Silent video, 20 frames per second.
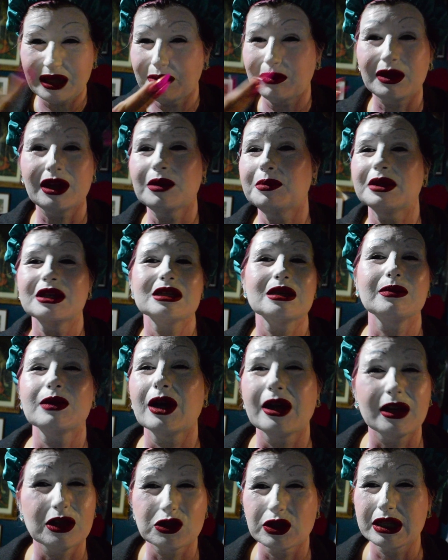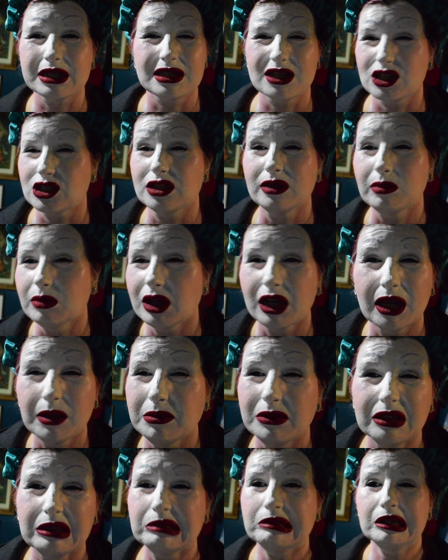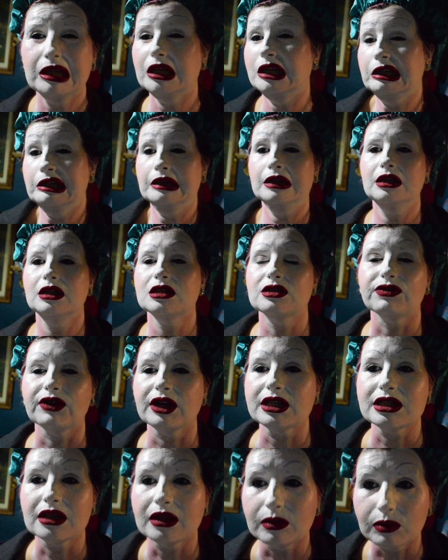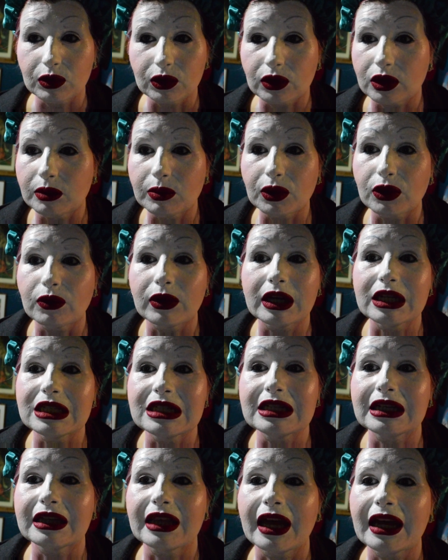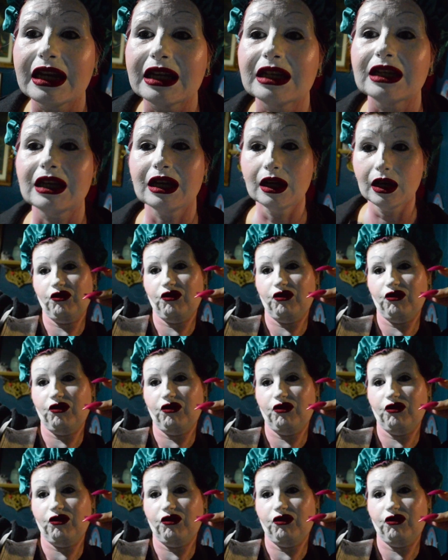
there might be some kind of transition, but let's face it, I'm not going to bother editing that in.